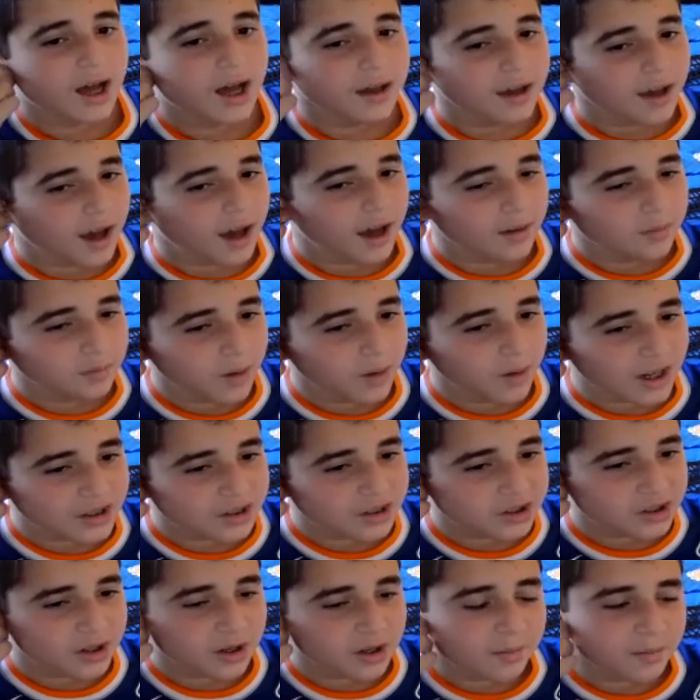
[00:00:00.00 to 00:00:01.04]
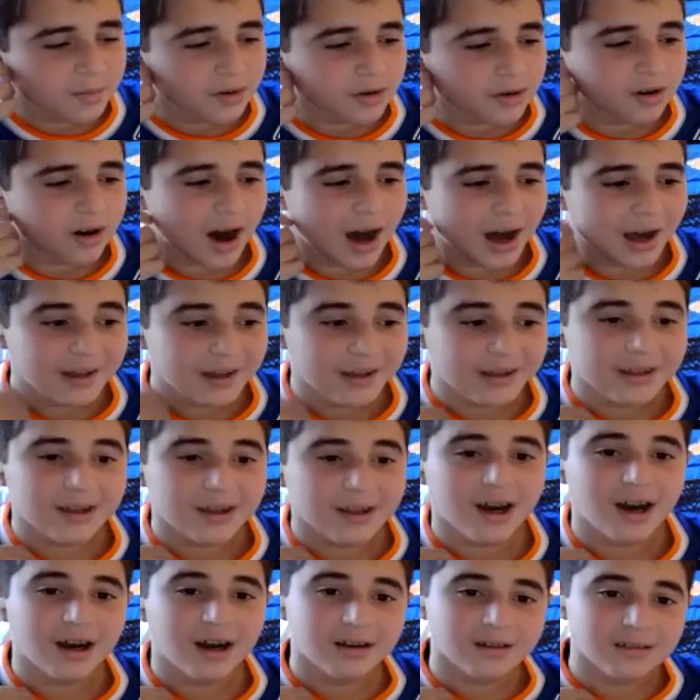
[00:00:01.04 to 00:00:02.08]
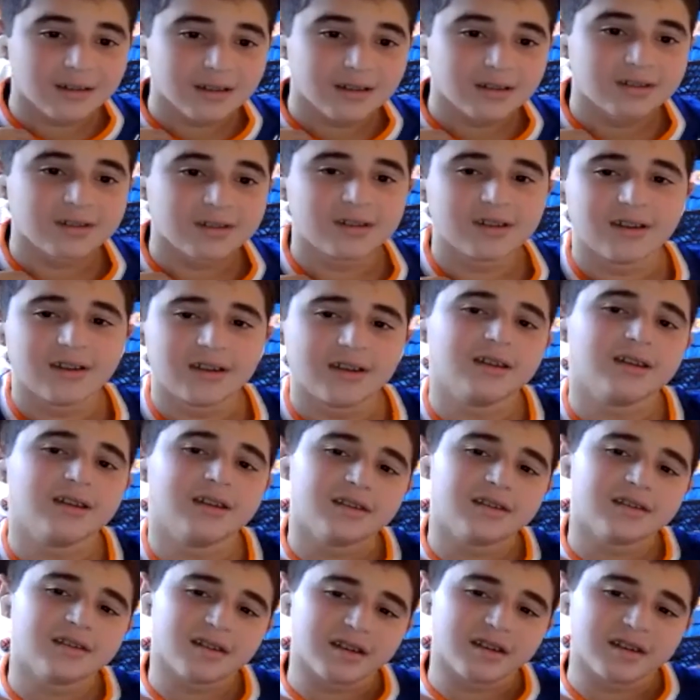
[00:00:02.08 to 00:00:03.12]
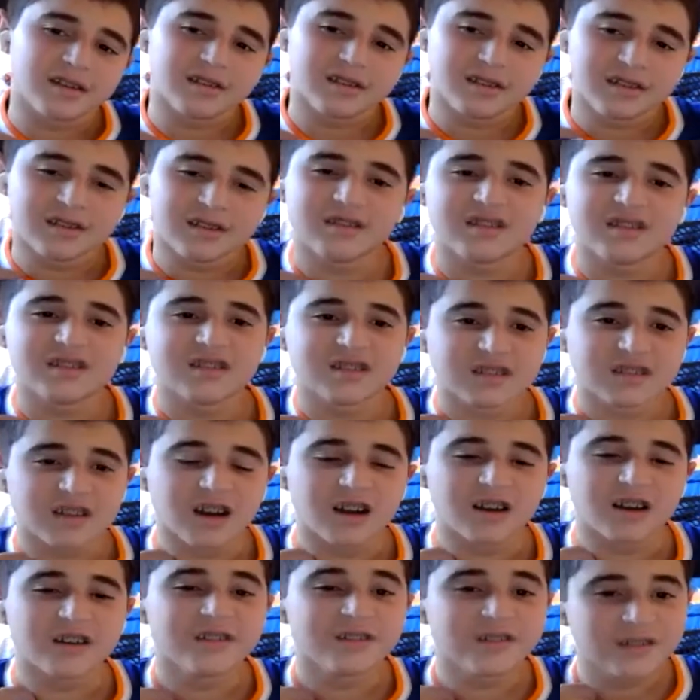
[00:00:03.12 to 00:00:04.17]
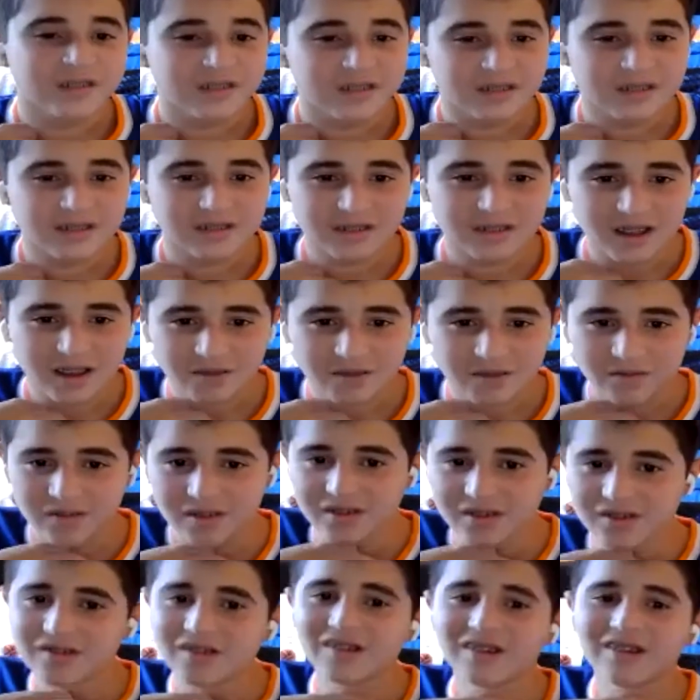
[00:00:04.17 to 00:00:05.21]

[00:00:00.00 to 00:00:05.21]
I watched him a lot in college, and he's a stud, definitely.